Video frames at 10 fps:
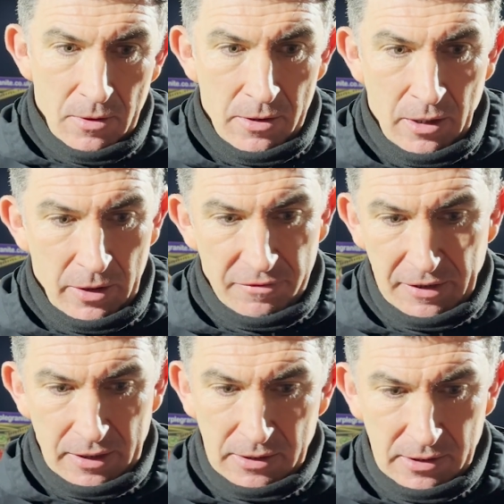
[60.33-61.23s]
and I
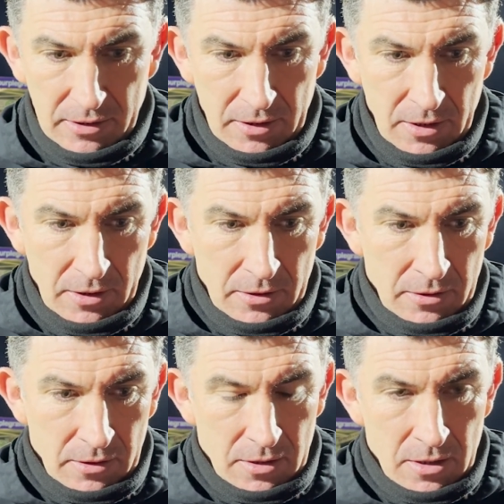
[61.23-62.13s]
think that's,
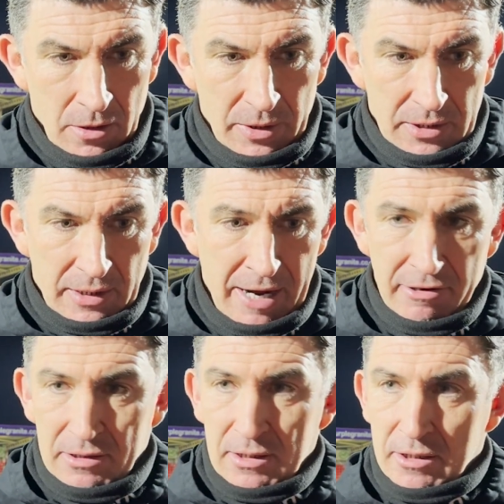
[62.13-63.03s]
you know, it's a
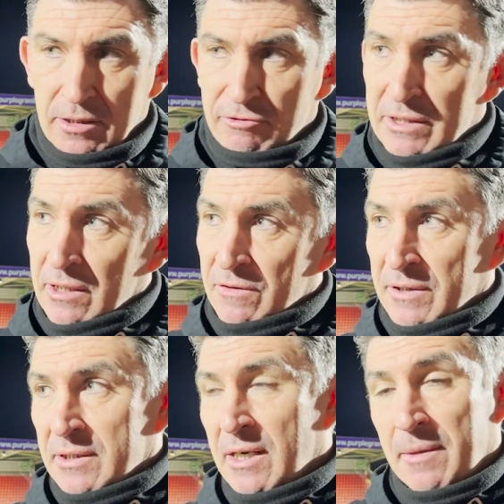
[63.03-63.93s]
characteristic of
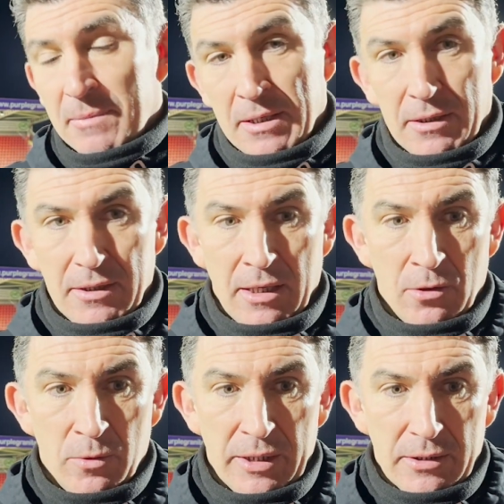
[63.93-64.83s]
this team that
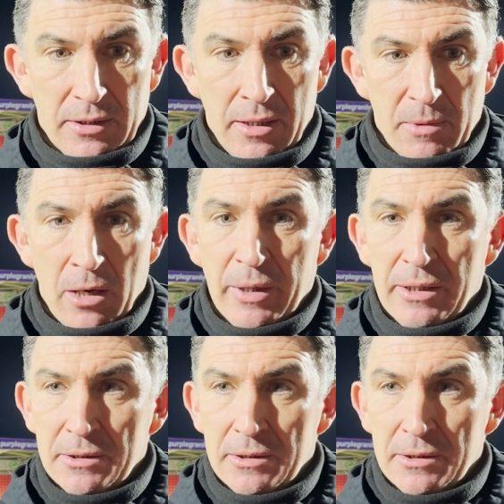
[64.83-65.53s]
they always keep going.